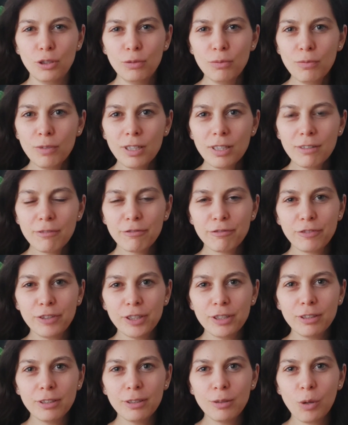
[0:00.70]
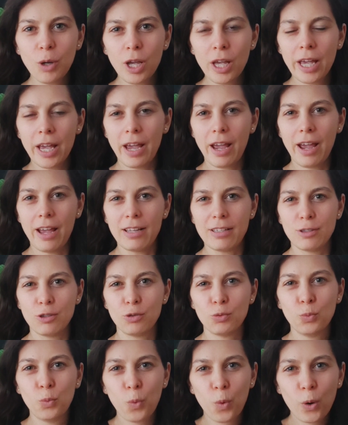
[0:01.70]
Do you want to feel
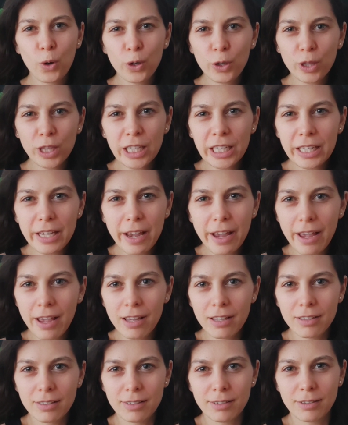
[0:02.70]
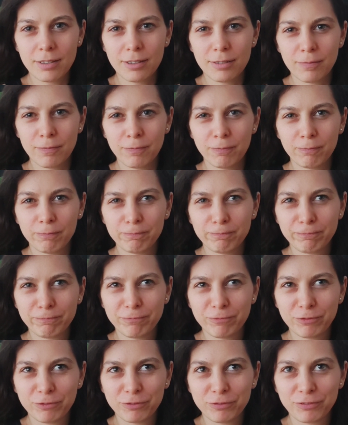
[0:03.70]
as worthy as
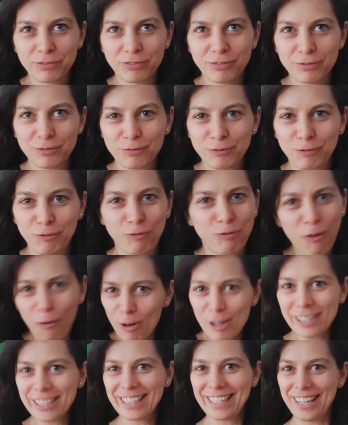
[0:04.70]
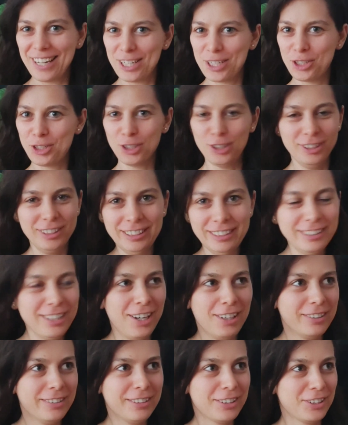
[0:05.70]

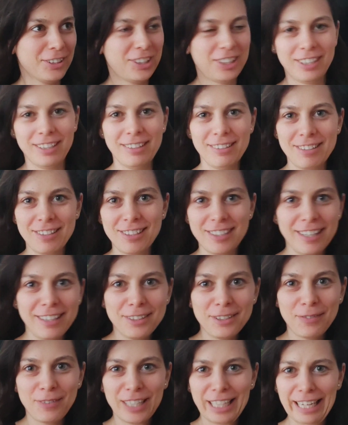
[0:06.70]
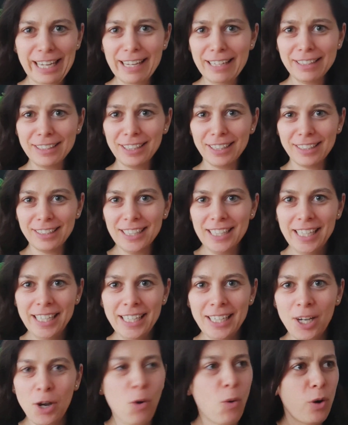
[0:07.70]
fornication under consent of the king
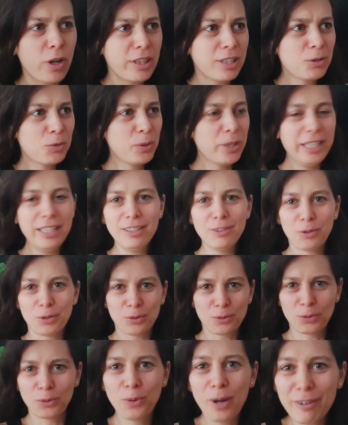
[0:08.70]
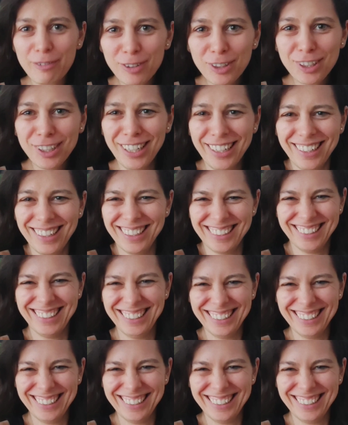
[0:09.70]
or the queen or whoever?